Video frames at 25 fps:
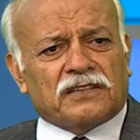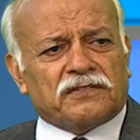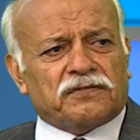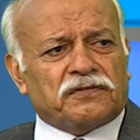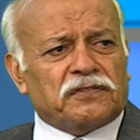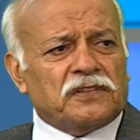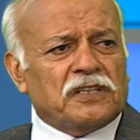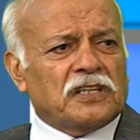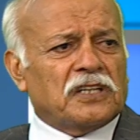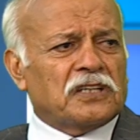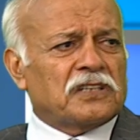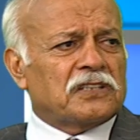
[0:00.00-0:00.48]
their
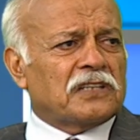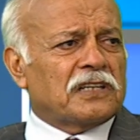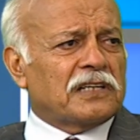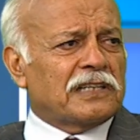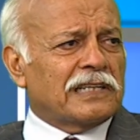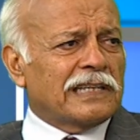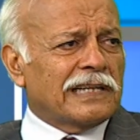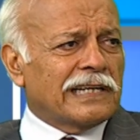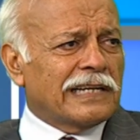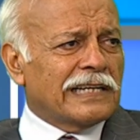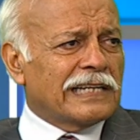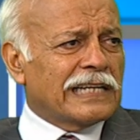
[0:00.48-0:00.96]
feet, they
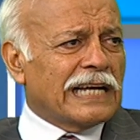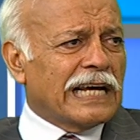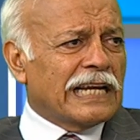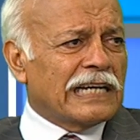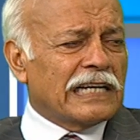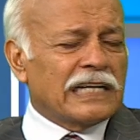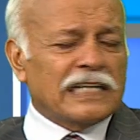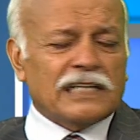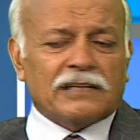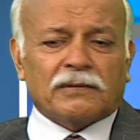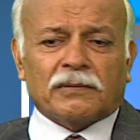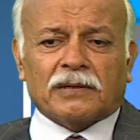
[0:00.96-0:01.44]

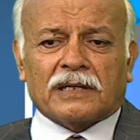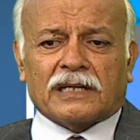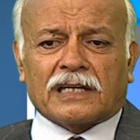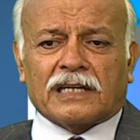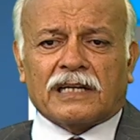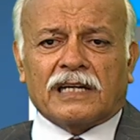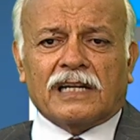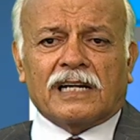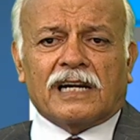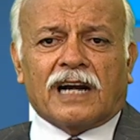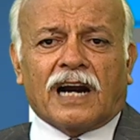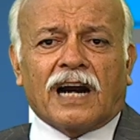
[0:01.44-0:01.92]
dilly-dallied, but
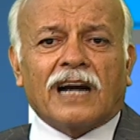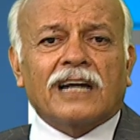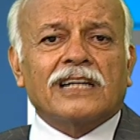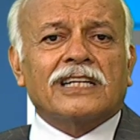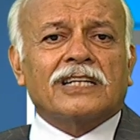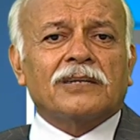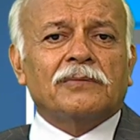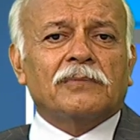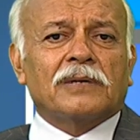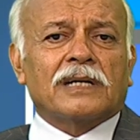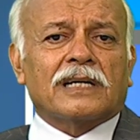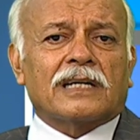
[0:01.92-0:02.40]

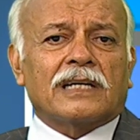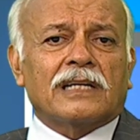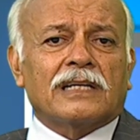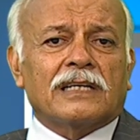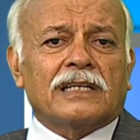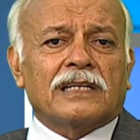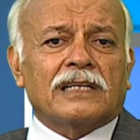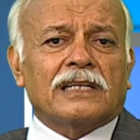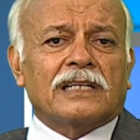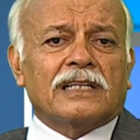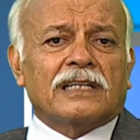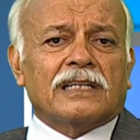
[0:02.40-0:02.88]

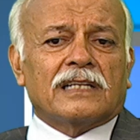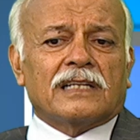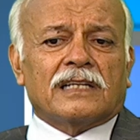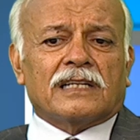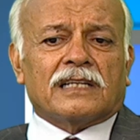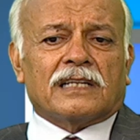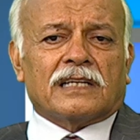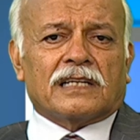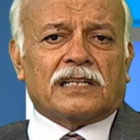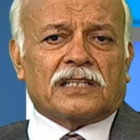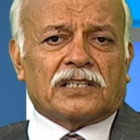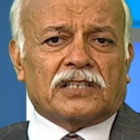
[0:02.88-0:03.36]
ultimately,
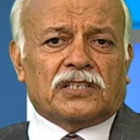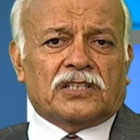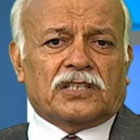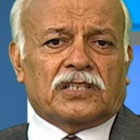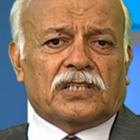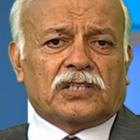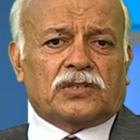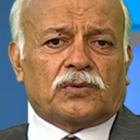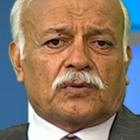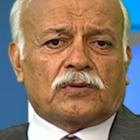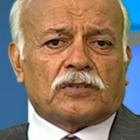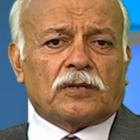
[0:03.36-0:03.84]

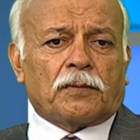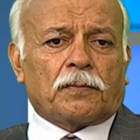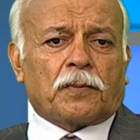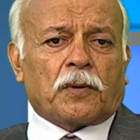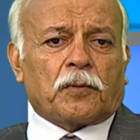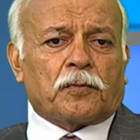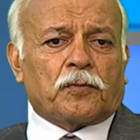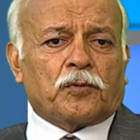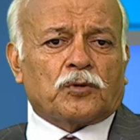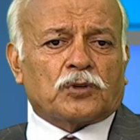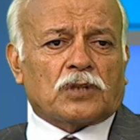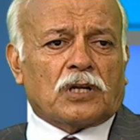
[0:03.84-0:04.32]
this was a
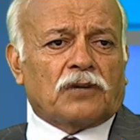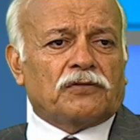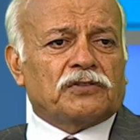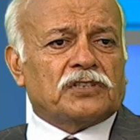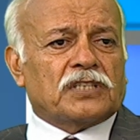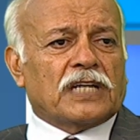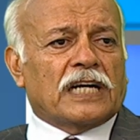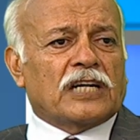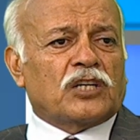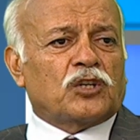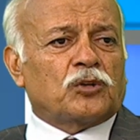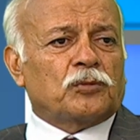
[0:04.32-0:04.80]
proposal
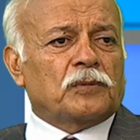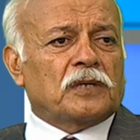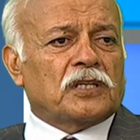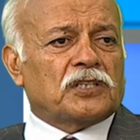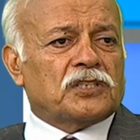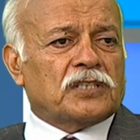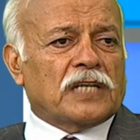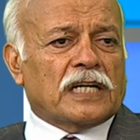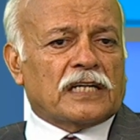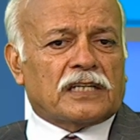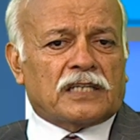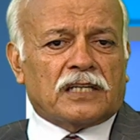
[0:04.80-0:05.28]
which had to be
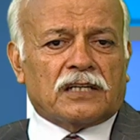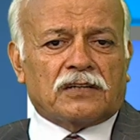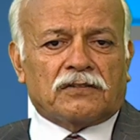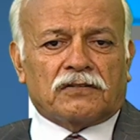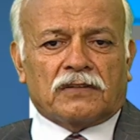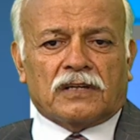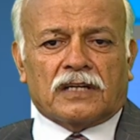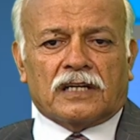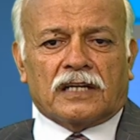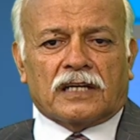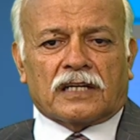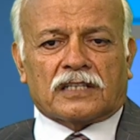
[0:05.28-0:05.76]
accepted,
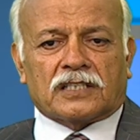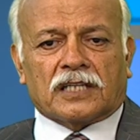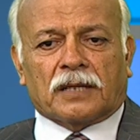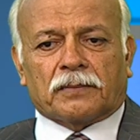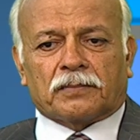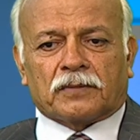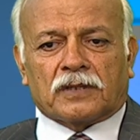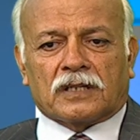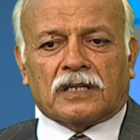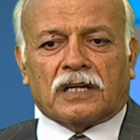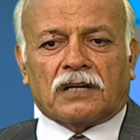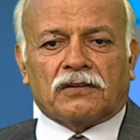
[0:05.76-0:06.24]

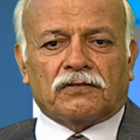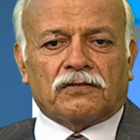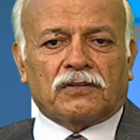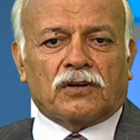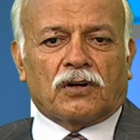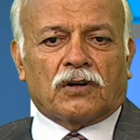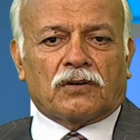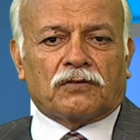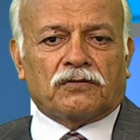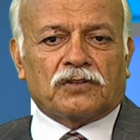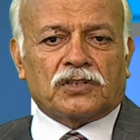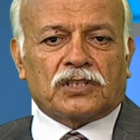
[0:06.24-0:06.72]
and
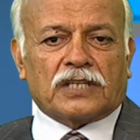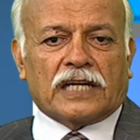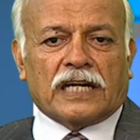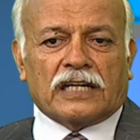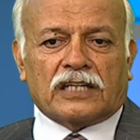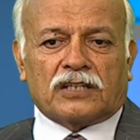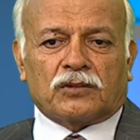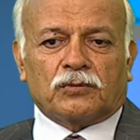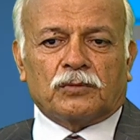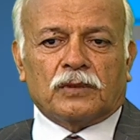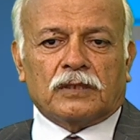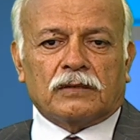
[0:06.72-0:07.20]
which
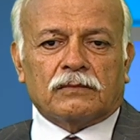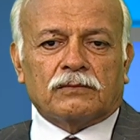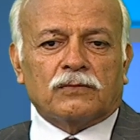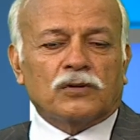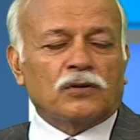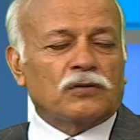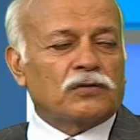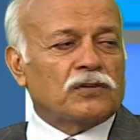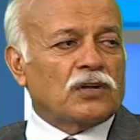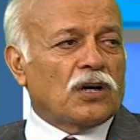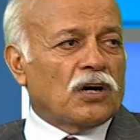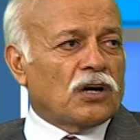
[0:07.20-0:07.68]
had to be
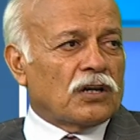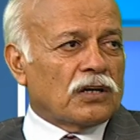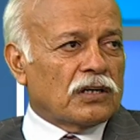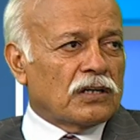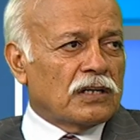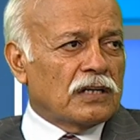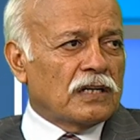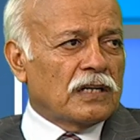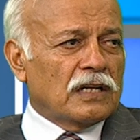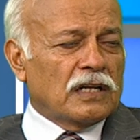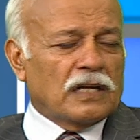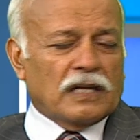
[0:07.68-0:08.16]
moved on.
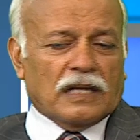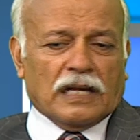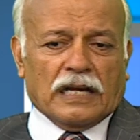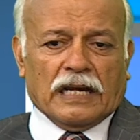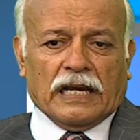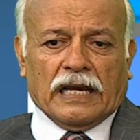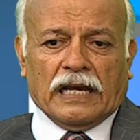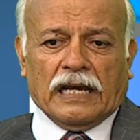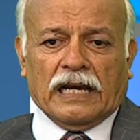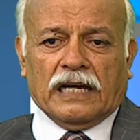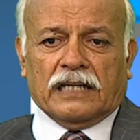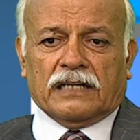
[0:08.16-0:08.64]

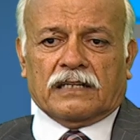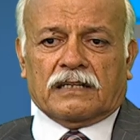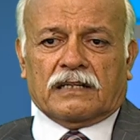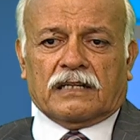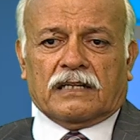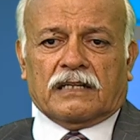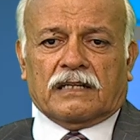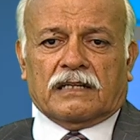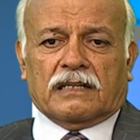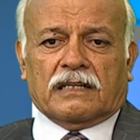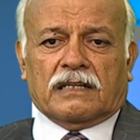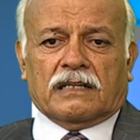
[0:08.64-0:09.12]
And
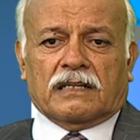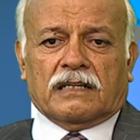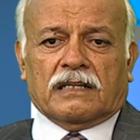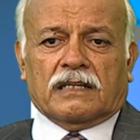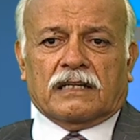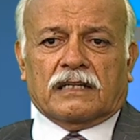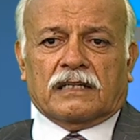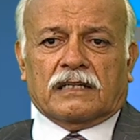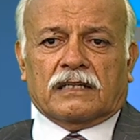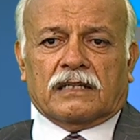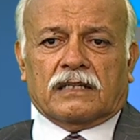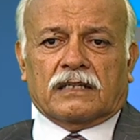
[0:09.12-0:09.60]

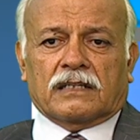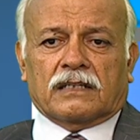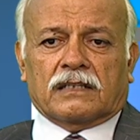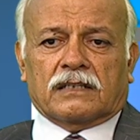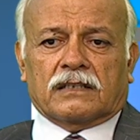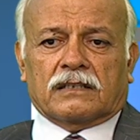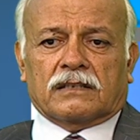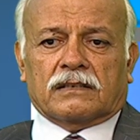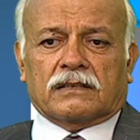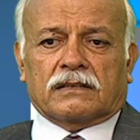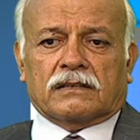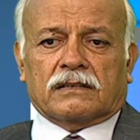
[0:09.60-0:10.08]
the